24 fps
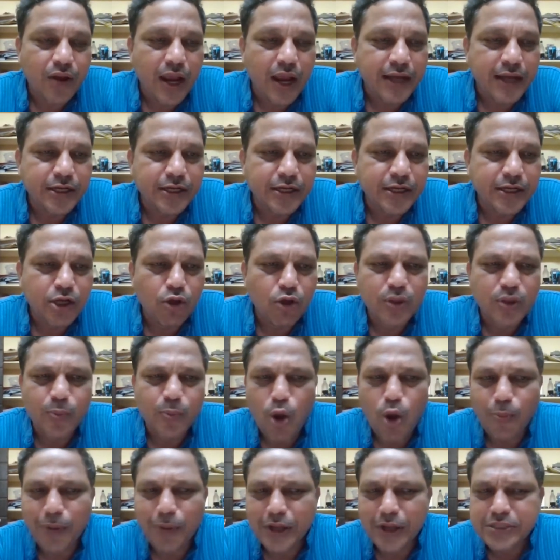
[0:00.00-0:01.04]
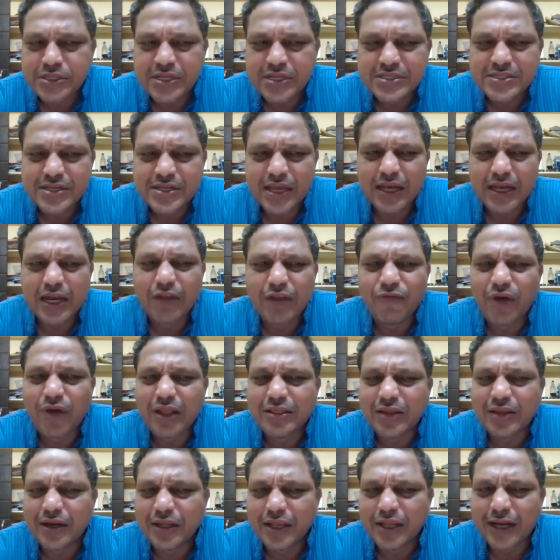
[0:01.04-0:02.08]
right now the population is nearly
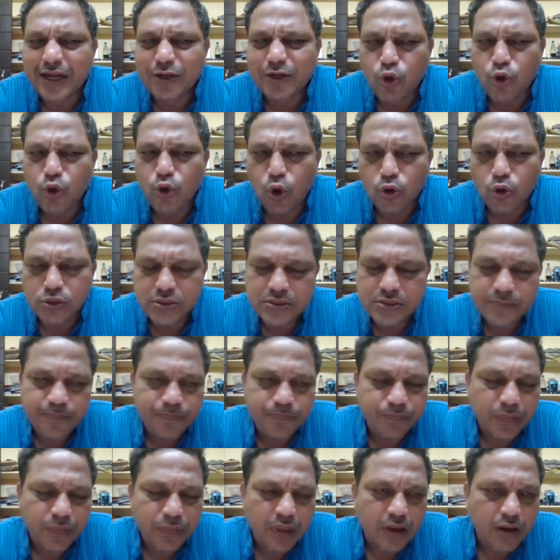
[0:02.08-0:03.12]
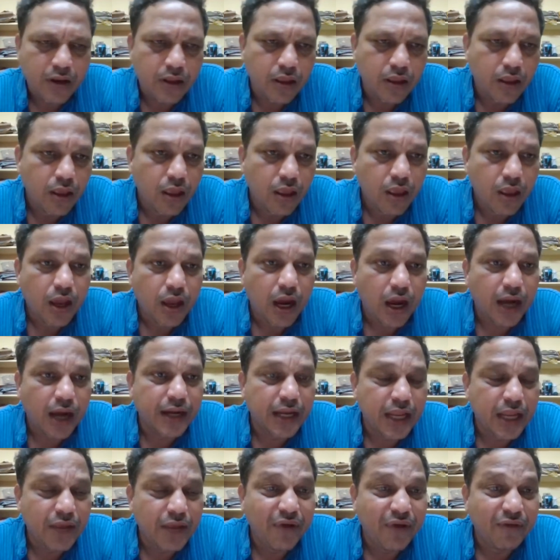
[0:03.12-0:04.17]
138 crores,
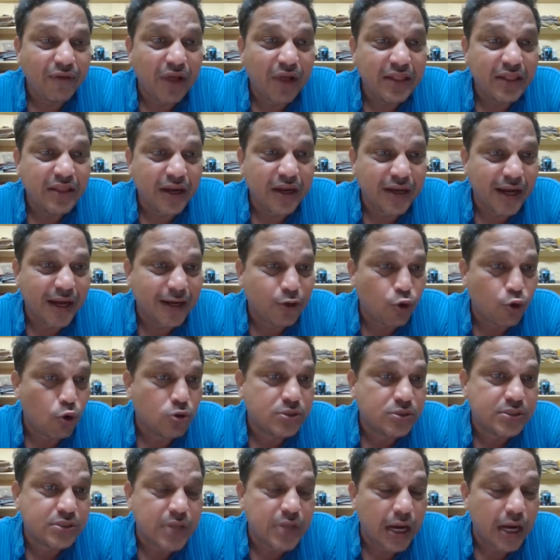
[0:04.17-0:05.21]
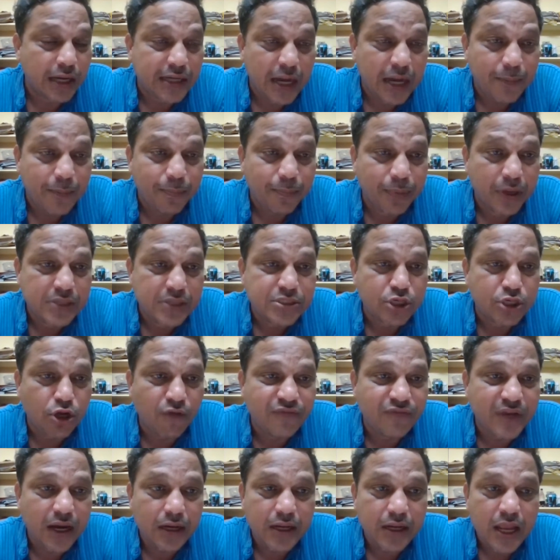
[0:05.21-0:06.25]
and even 138 crores, 10%
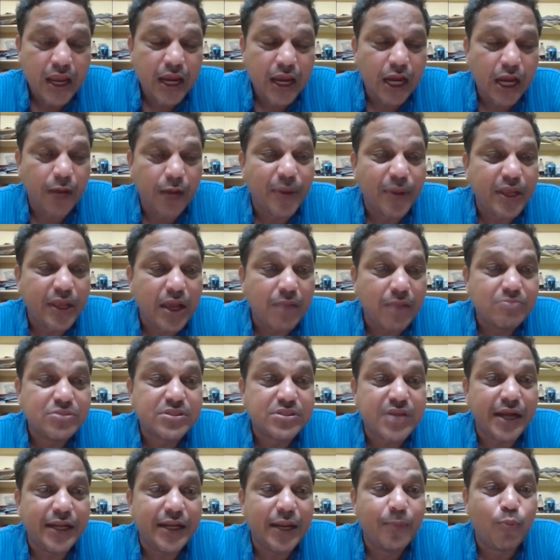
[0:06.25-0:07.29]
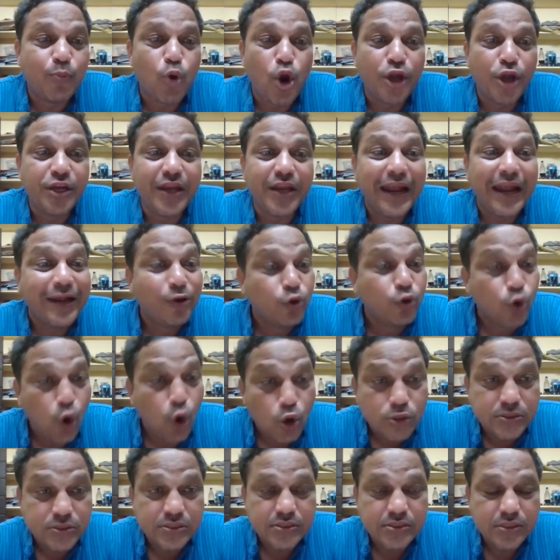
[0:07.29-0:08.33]
of that, it becomes 13.8
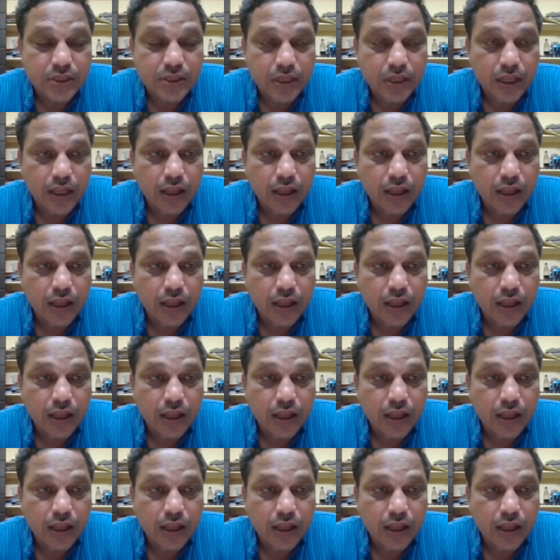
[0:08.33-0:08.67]
crores.